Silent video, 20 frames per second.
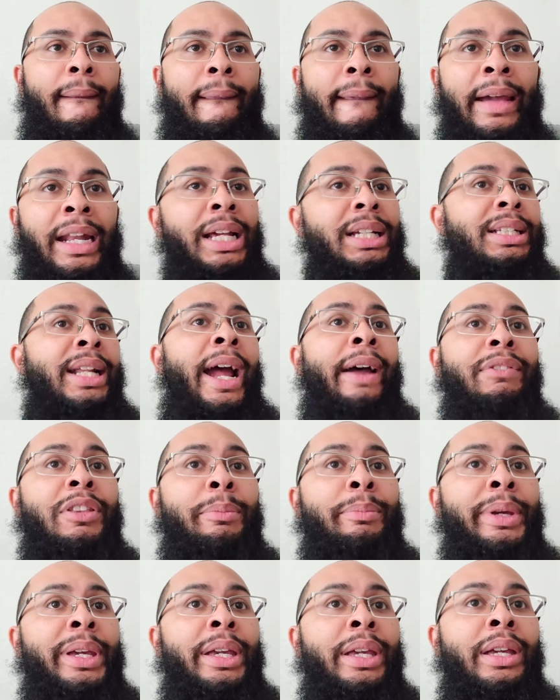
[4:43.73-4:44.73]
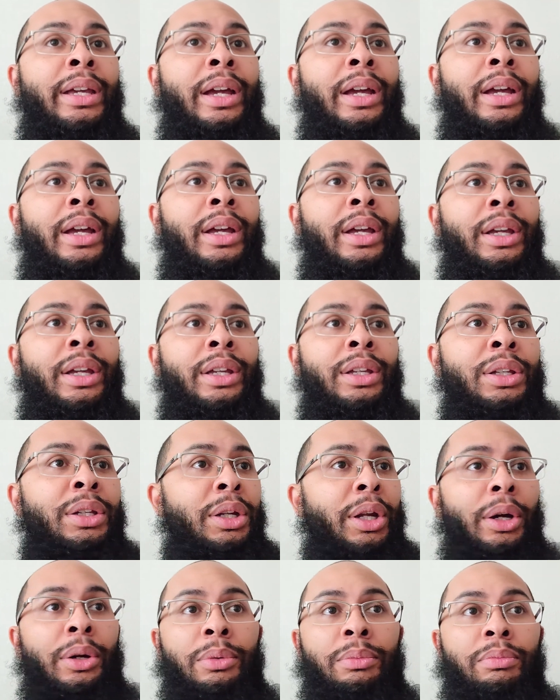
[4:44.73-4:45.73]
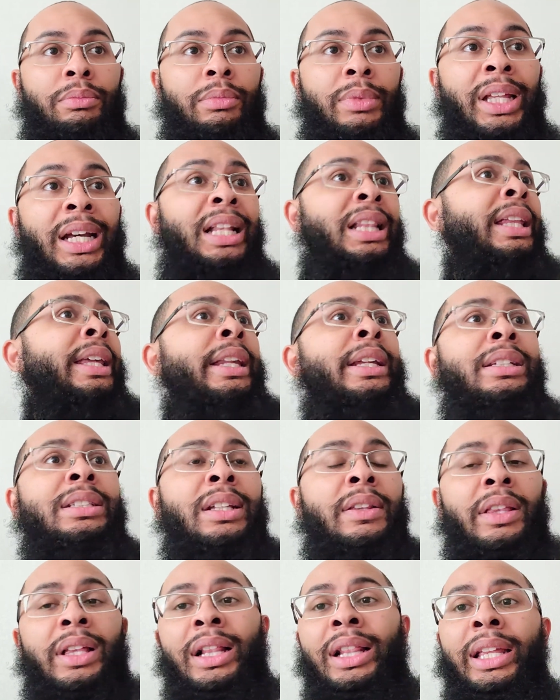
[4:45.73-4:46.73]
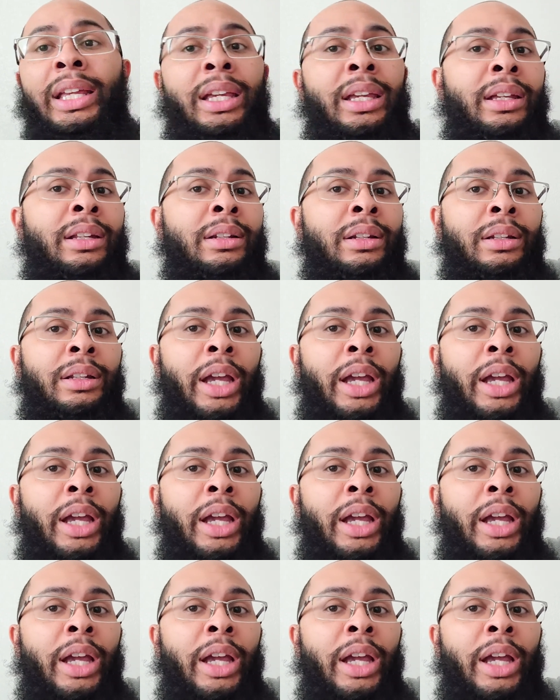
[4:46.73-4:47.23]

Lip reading: It doesn't have to be, the cleanest of the clean